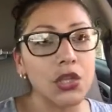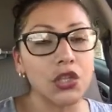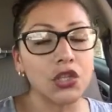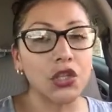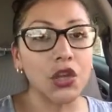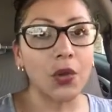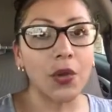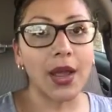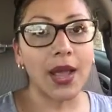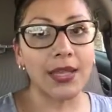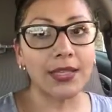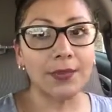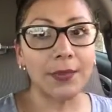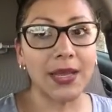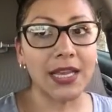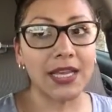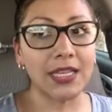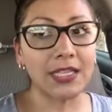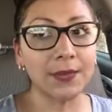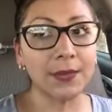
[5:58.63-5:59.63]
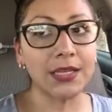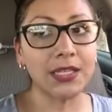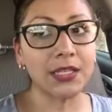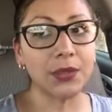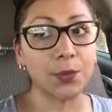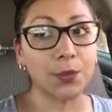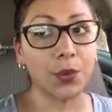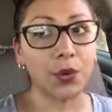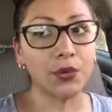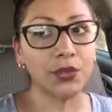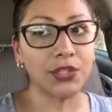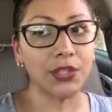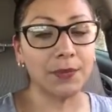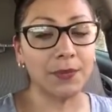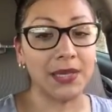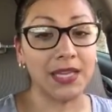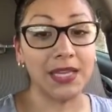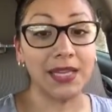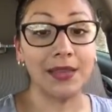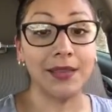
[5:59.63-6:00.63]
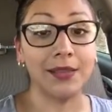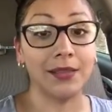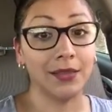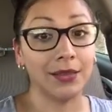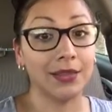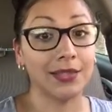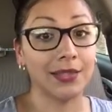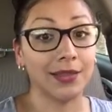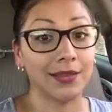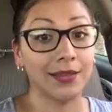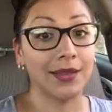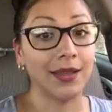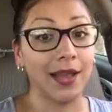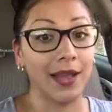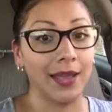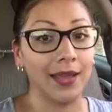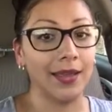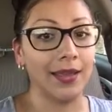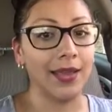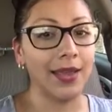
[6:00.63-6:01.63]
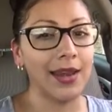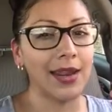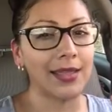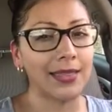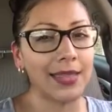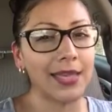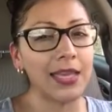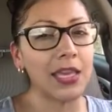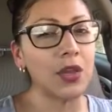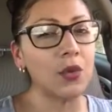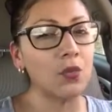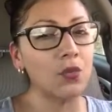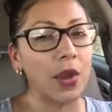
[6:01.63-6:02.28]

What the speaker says: So as my husband is approaching me, he looks at the guy. And I think he